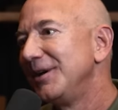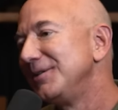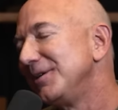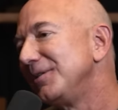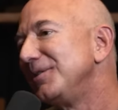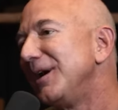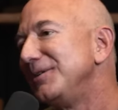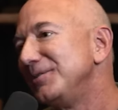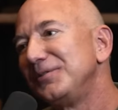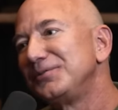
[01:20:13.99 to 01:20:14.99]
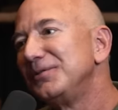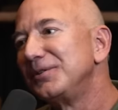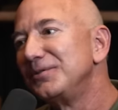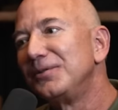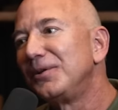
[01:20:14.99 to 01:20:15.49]
And on the other hand, you have to
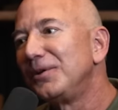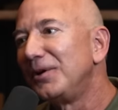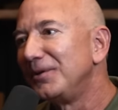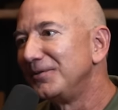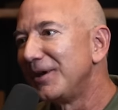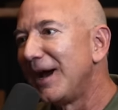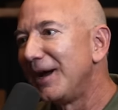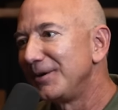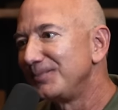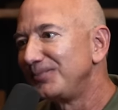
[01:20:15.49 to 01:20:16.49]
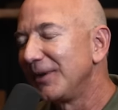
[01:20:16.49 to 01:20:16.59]
ignore all of that